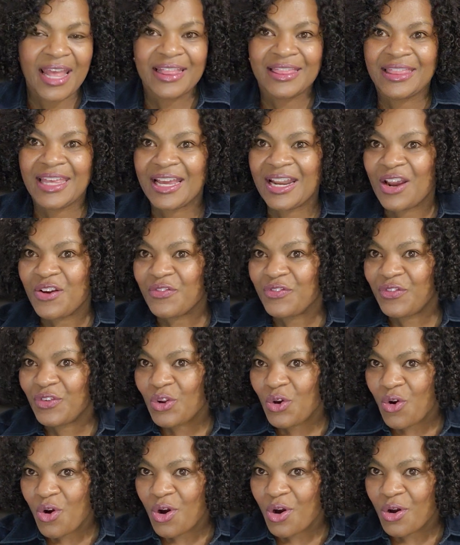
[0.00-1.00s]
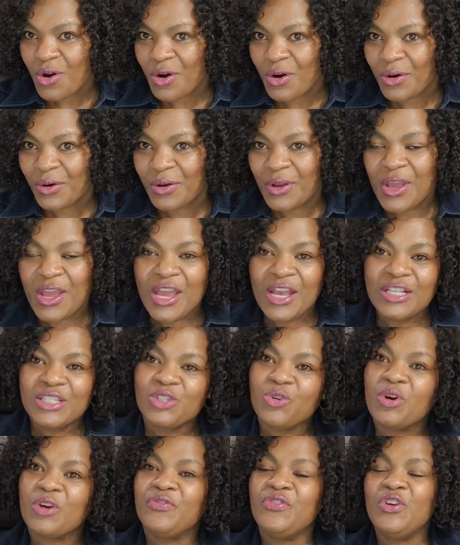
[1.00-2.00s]
that are floral.
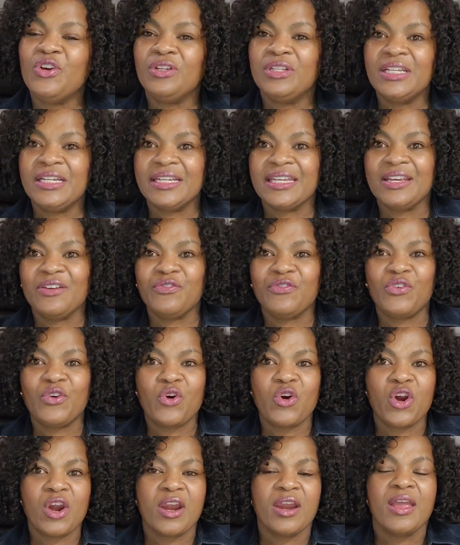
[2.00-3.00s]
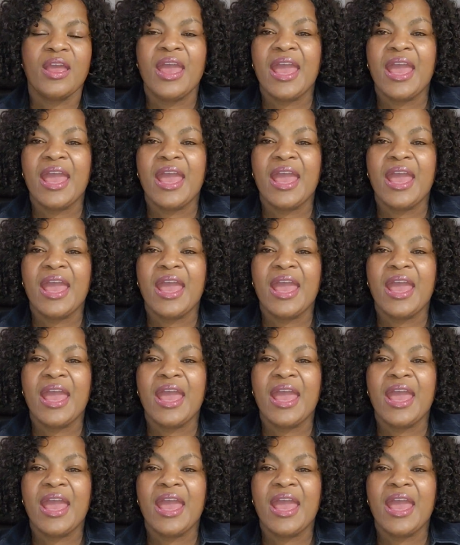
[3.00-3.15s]
So if you're looking for